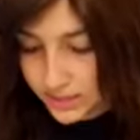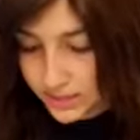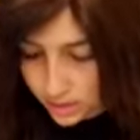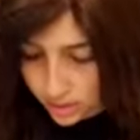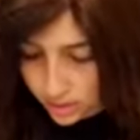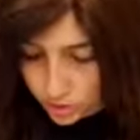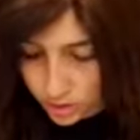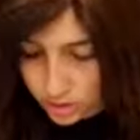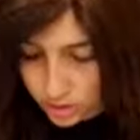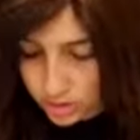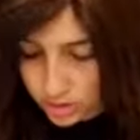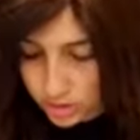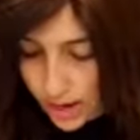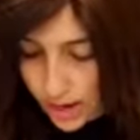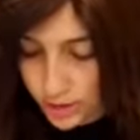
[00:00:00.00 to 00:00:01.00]
diligent,
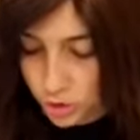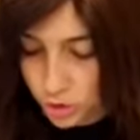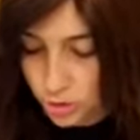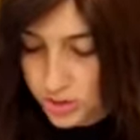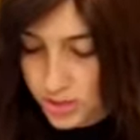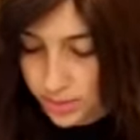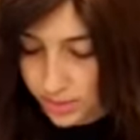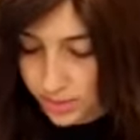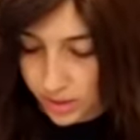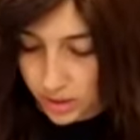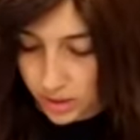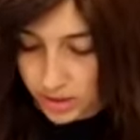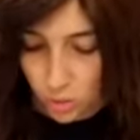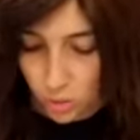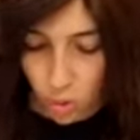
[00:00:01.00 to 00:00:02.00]
and shows the
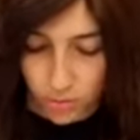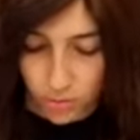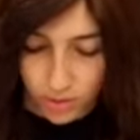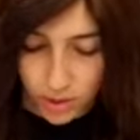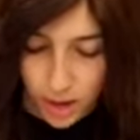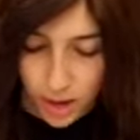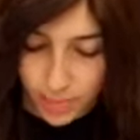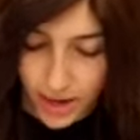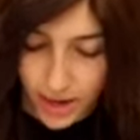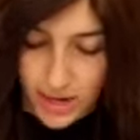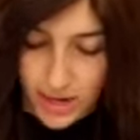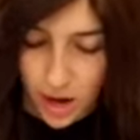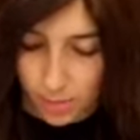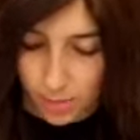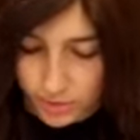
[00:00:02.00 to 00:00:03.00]
ability to overcome
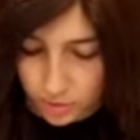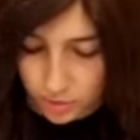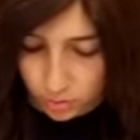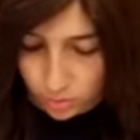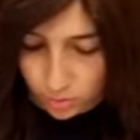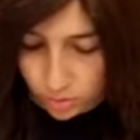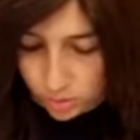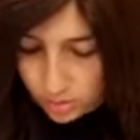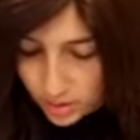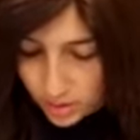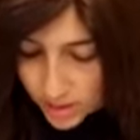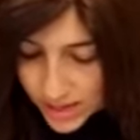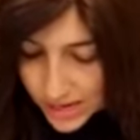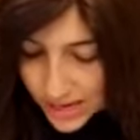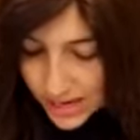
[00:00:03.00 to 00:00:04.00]
any obstacle,
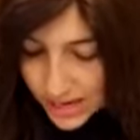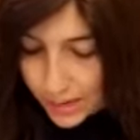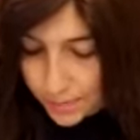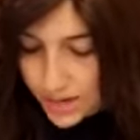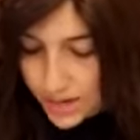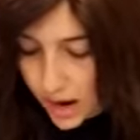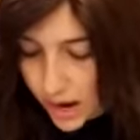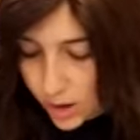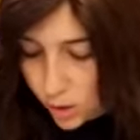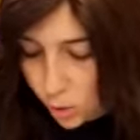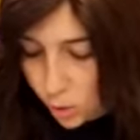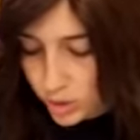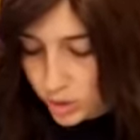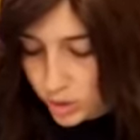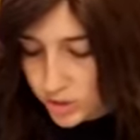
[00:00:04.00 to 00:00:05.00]
he may not
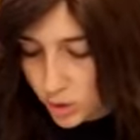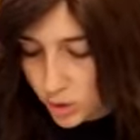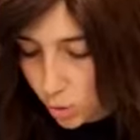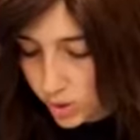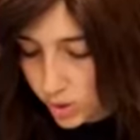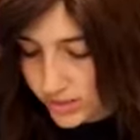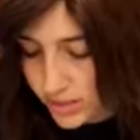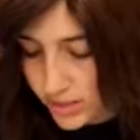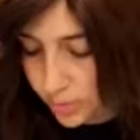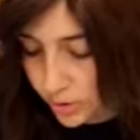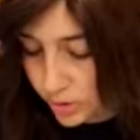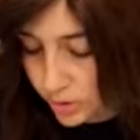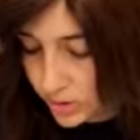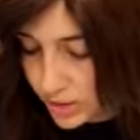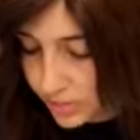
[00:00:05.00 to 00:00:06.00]
always know what is in a
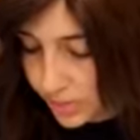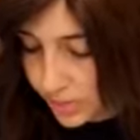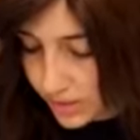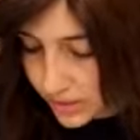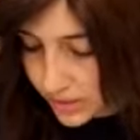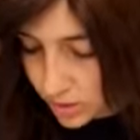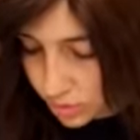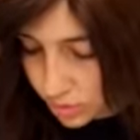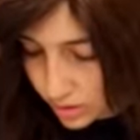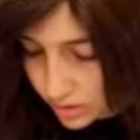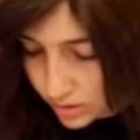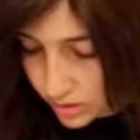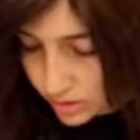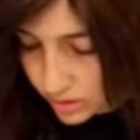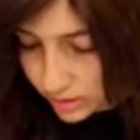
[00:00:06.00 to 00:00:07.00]
person's best
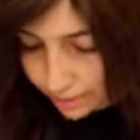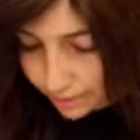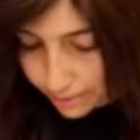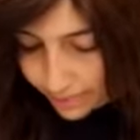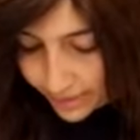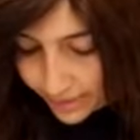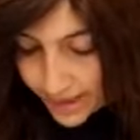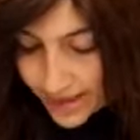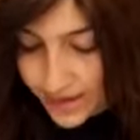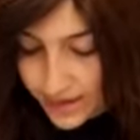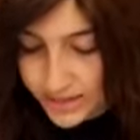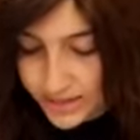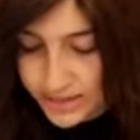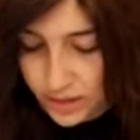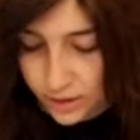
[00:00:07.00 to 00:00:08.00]
interest. It
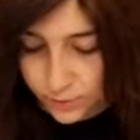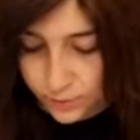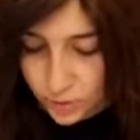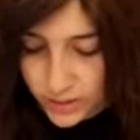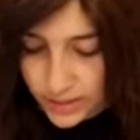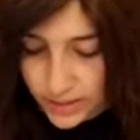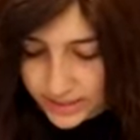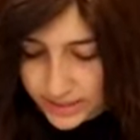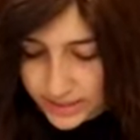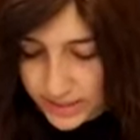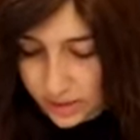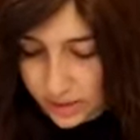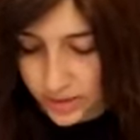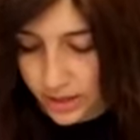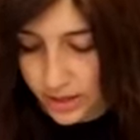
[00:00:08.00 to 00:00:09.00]
is therefore
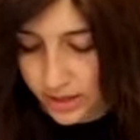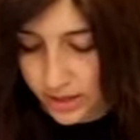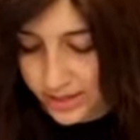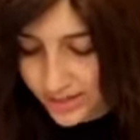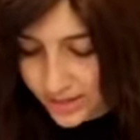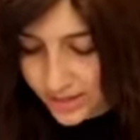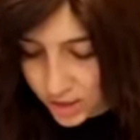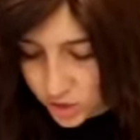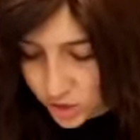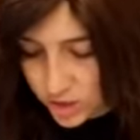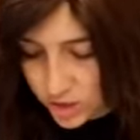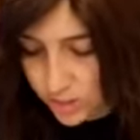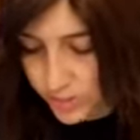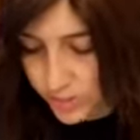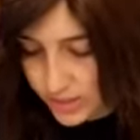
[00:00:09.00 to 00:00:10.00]
necessary that in addition
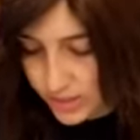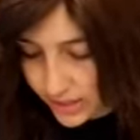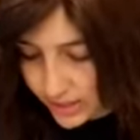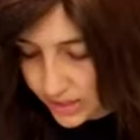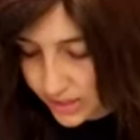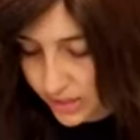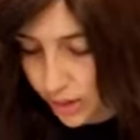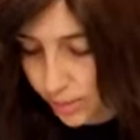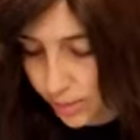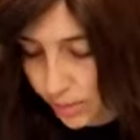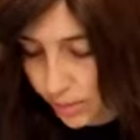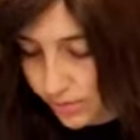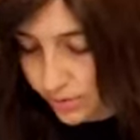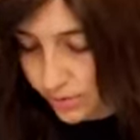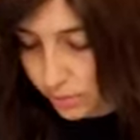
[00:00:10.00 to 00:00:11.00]
to possessing the
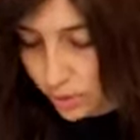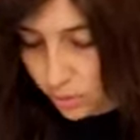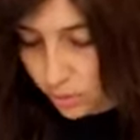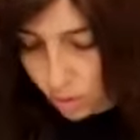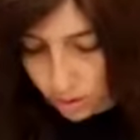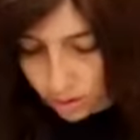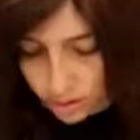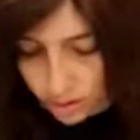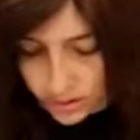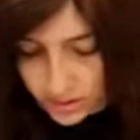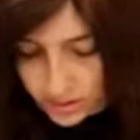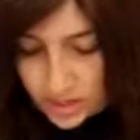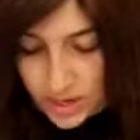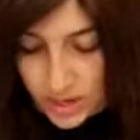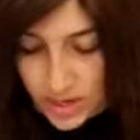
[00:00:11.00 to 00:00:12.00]
above three qualities,
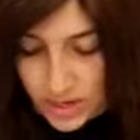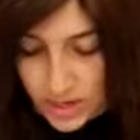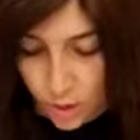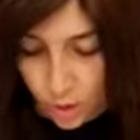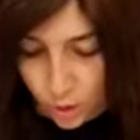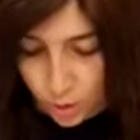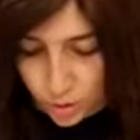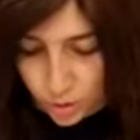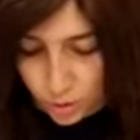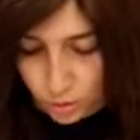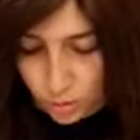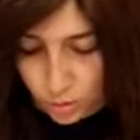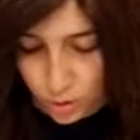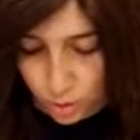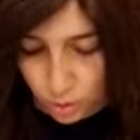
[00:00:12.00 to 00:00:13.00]
he also
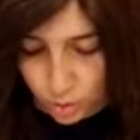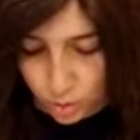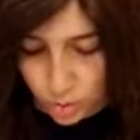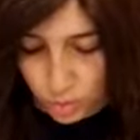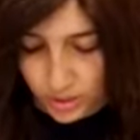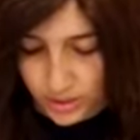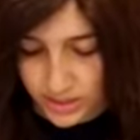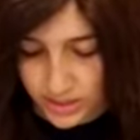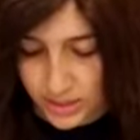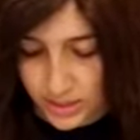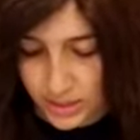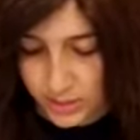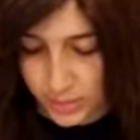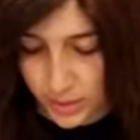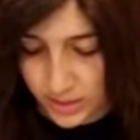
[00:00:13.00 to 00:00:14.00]
knows what is in
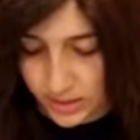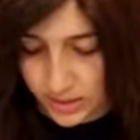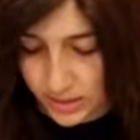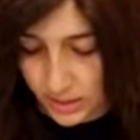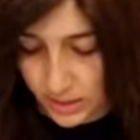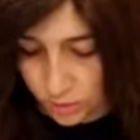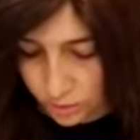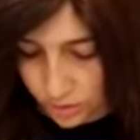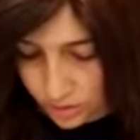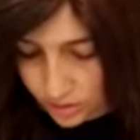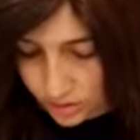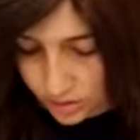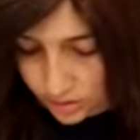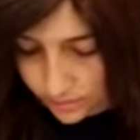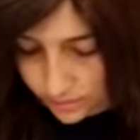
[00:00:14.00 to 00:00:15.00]
his best
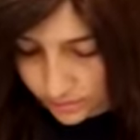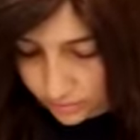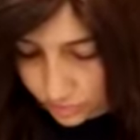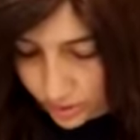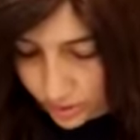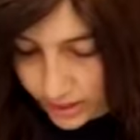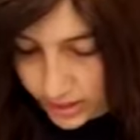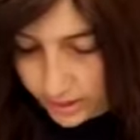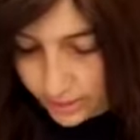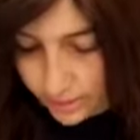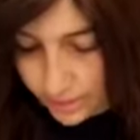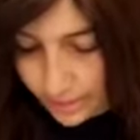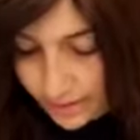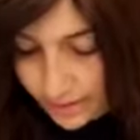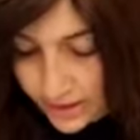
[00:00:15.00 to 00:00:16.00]
interest. Right?
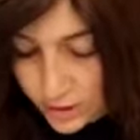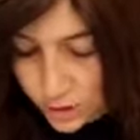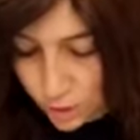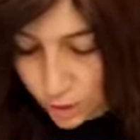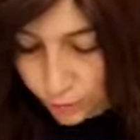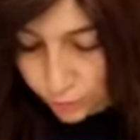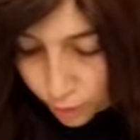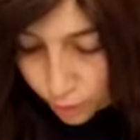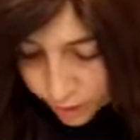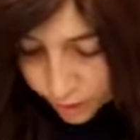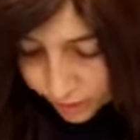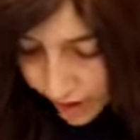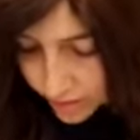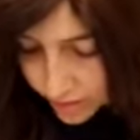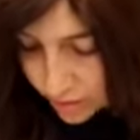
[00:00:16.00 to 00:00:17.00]
So the fourth
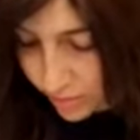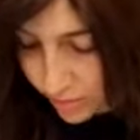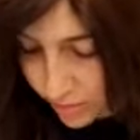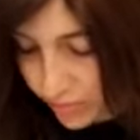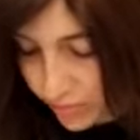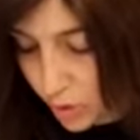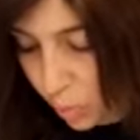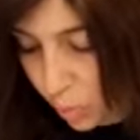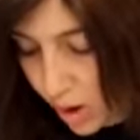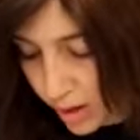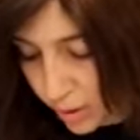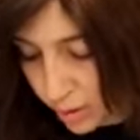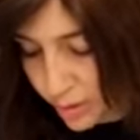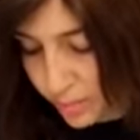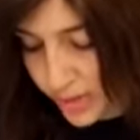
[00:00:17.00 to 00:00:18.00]
factor, the one
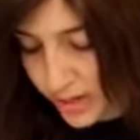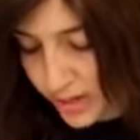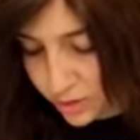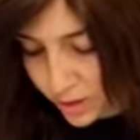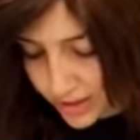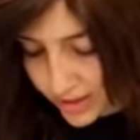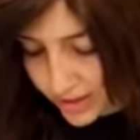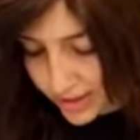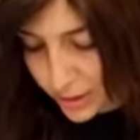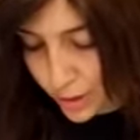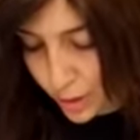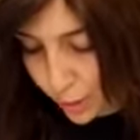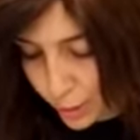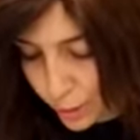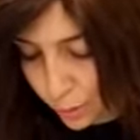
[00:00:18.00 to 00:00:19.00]
who is being trusted
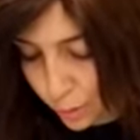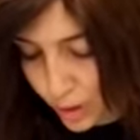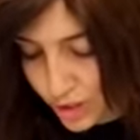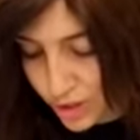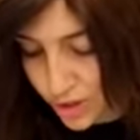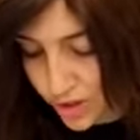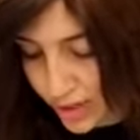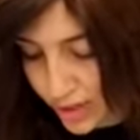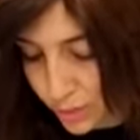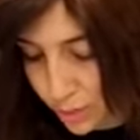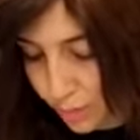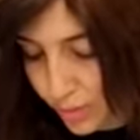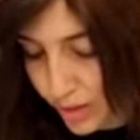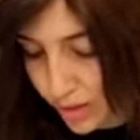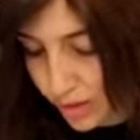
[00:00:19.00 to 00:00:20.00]
knows which things
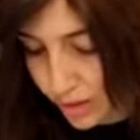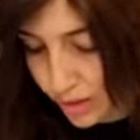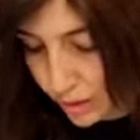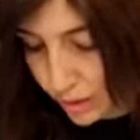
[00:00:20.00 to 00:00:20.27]
will be